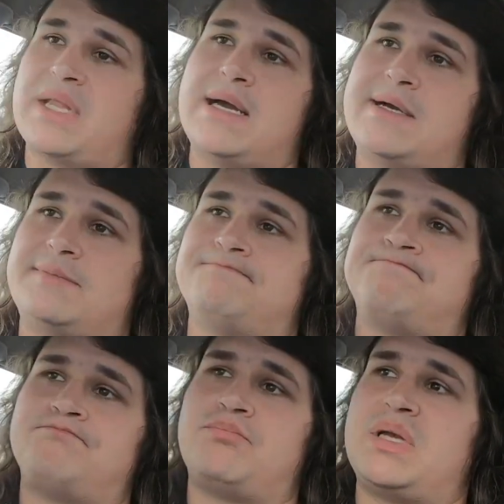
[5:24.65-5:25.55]

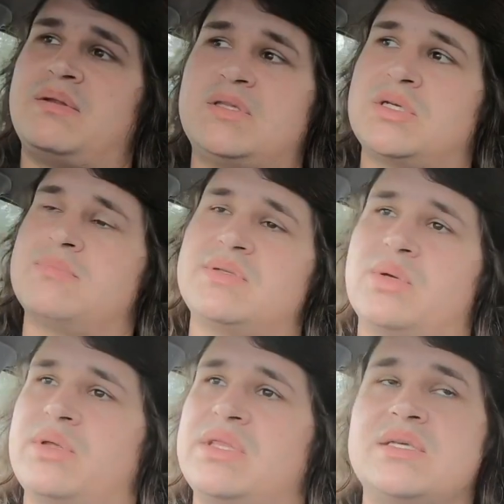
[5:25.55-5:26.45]
Um, but in terms of
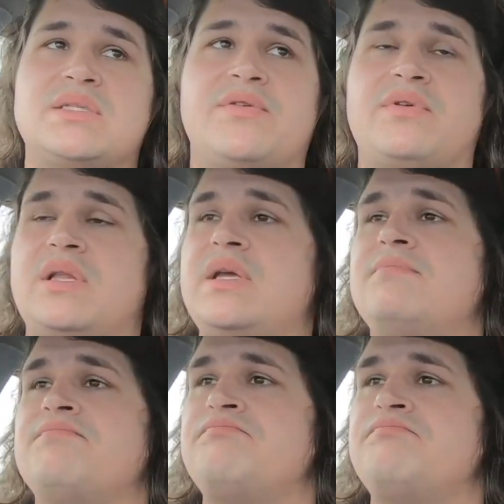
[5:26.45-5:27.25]
doing things differently,